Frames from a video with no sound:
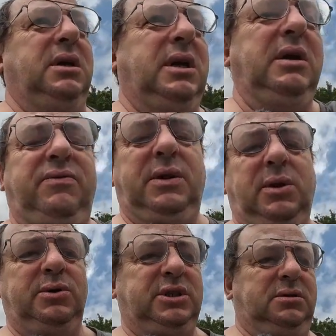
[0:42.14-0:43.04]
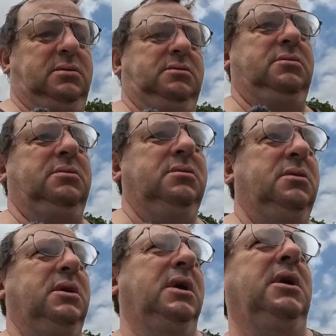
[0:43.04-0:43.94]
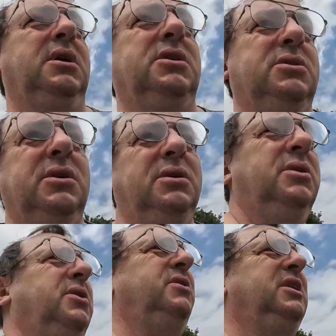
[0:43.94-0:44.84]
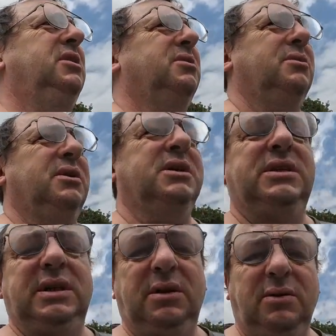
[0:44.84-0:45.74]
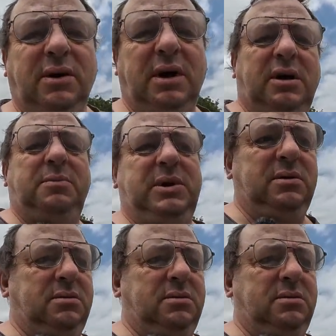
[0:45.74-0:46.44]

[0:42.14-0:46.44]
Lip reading: half closer, so you don't need to extend your arm.